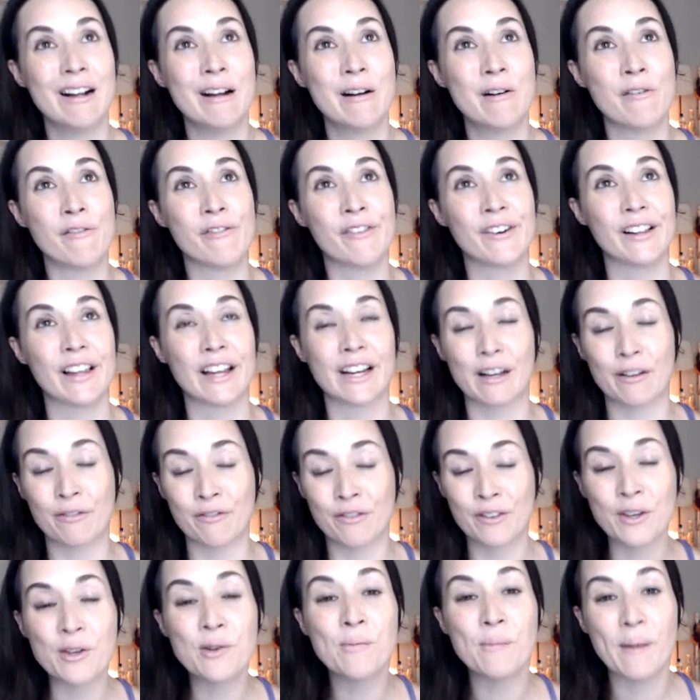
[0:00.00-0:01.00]
for like a
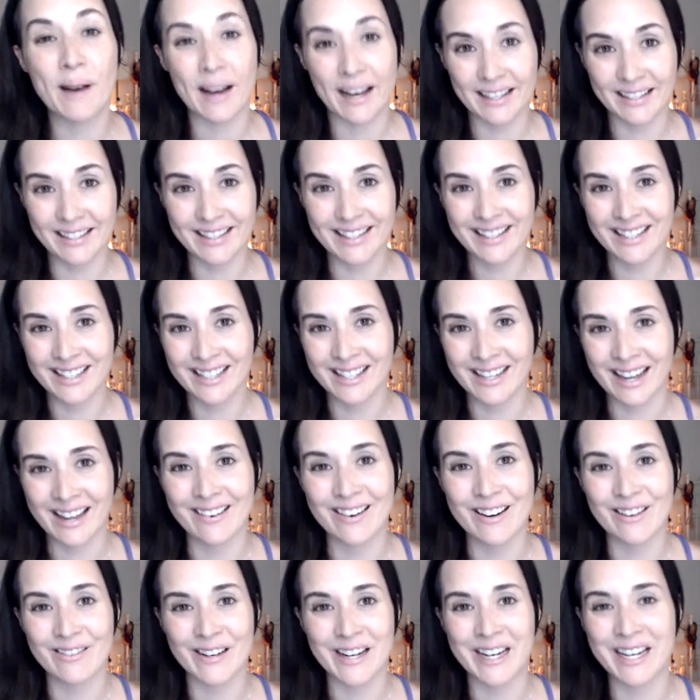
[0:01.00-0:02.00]
few months. I don't
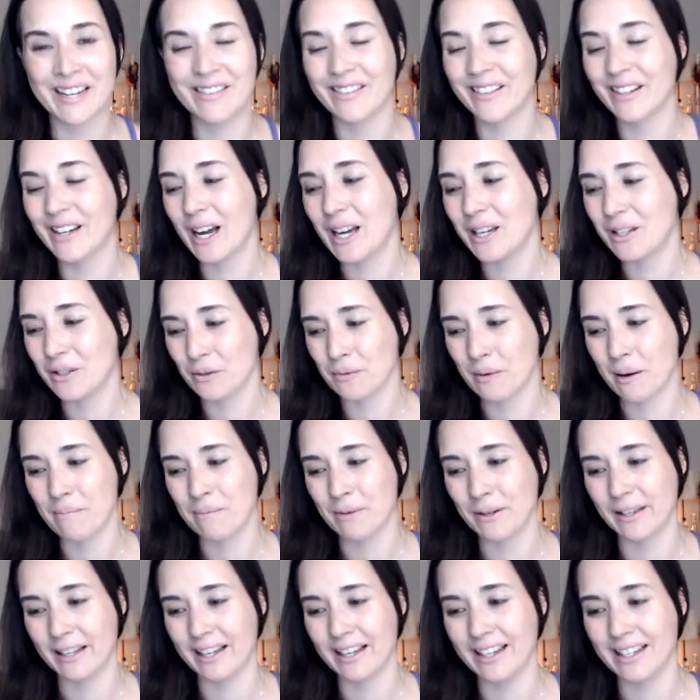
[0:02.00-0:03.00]
know if any of you guys
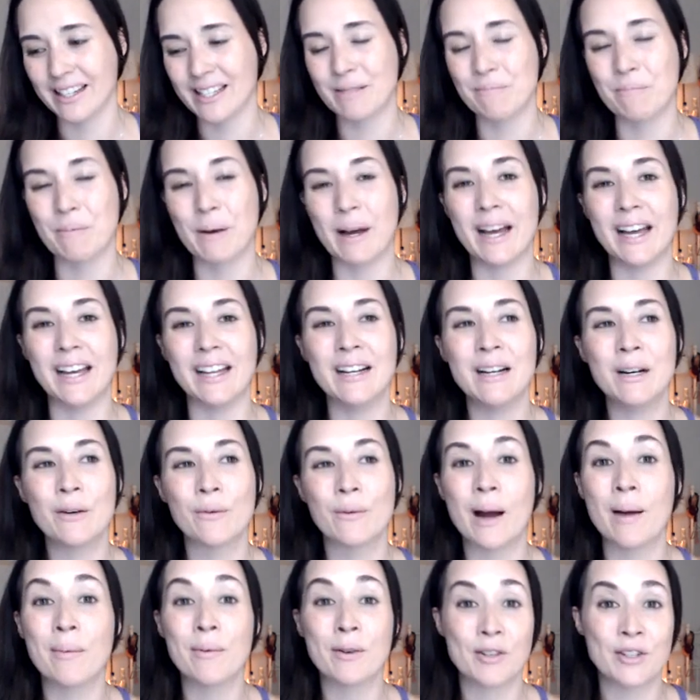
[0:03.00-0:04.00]
remember this, but
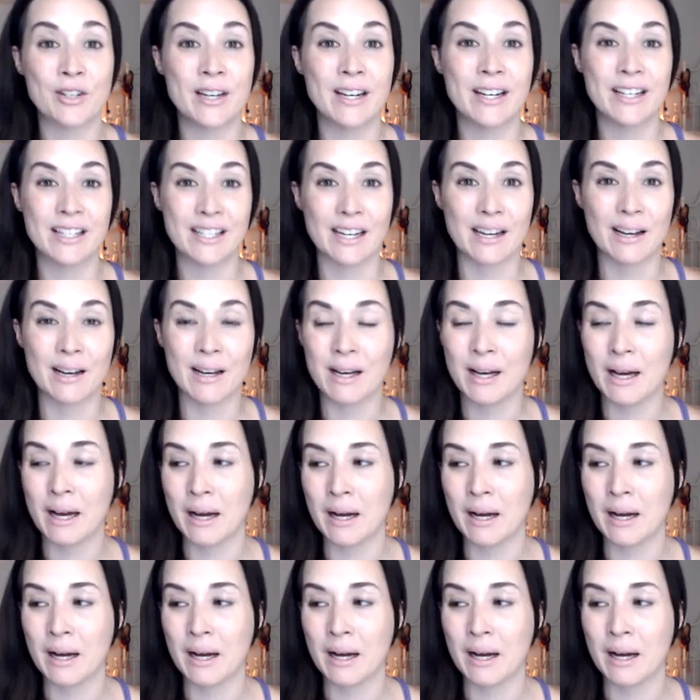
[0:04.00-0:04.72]
Robert Cheeke's a,